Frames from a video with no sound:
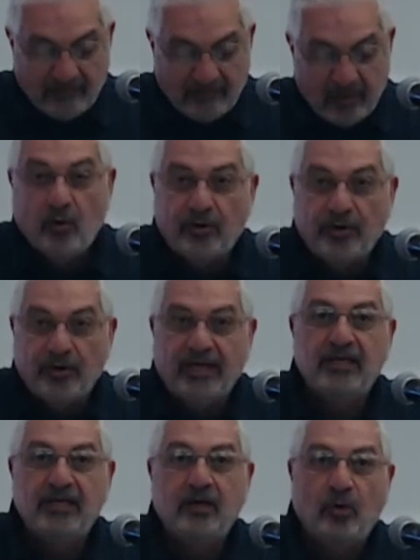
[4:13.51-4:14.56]
or in
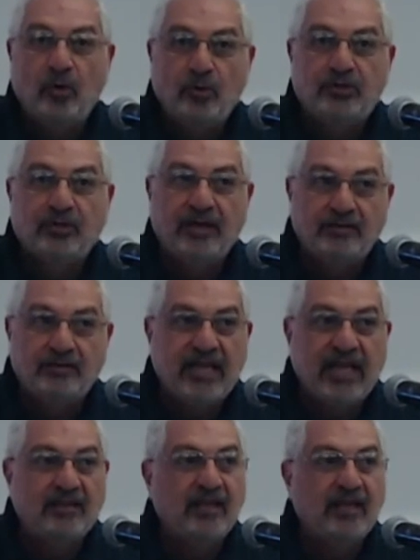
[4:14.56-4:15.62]
an older
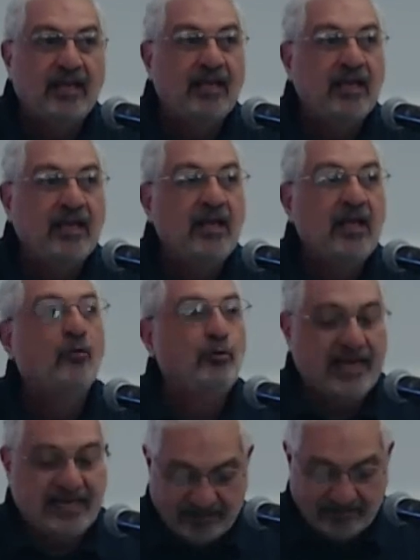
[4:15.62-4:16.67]
understanding,
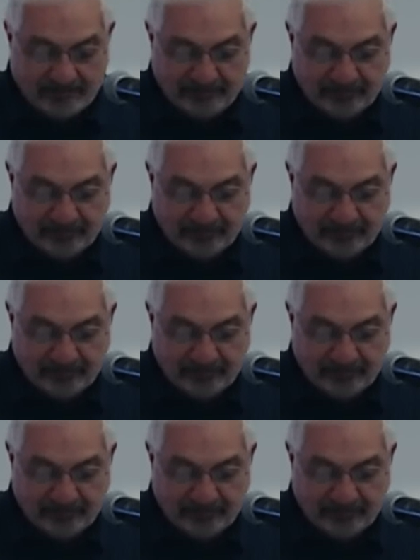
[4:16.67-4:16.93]
race.